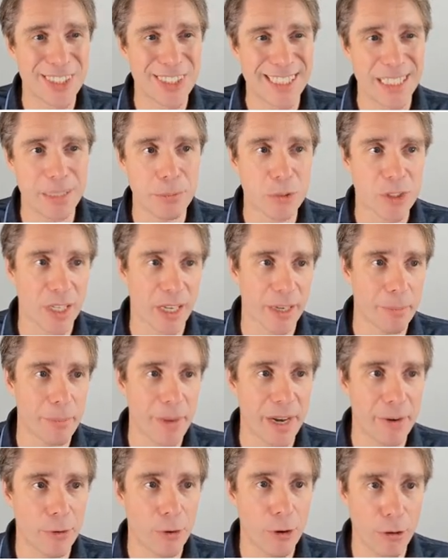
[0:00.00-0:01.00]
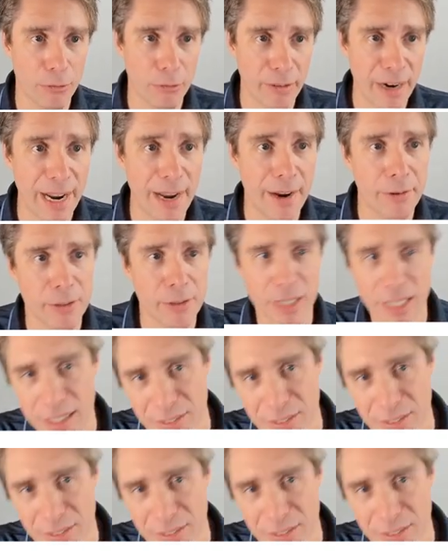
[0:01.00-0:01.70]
seems like better all around,